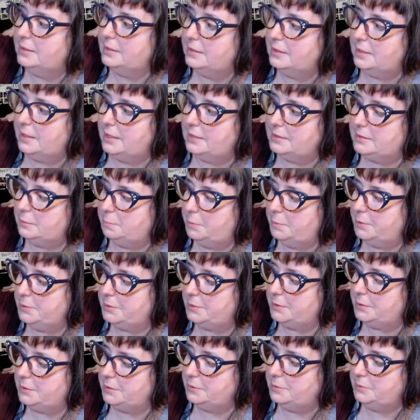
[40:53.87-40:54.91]
as a
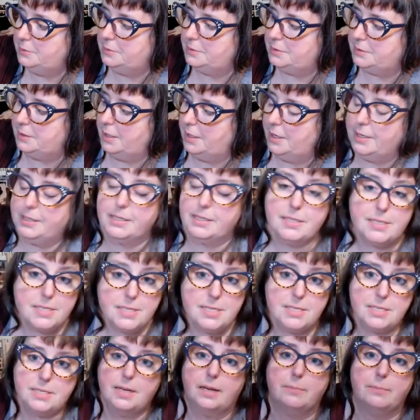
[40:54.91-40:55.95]
person who's an
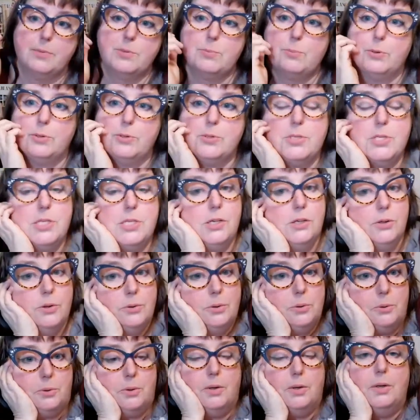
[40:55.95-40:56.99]
artist, I'm supposed
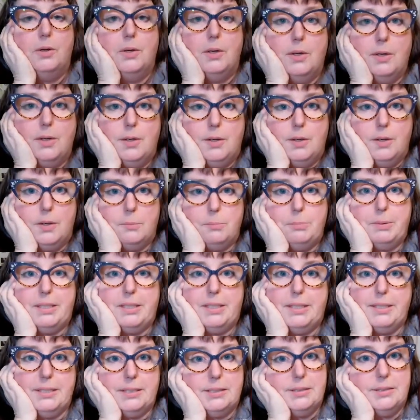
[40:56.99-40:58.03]
to
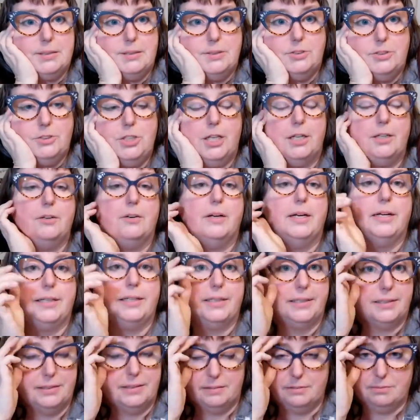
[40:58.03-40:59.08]
be
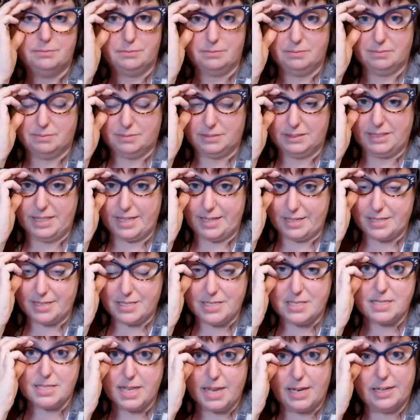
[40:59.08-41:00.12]
generating things
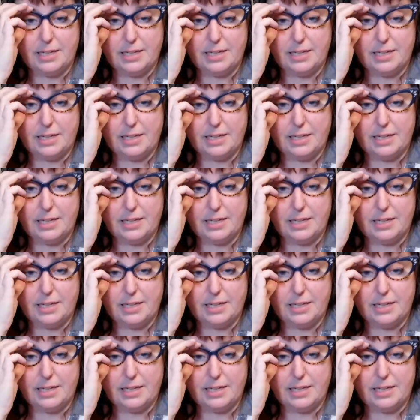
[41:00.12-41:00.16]
that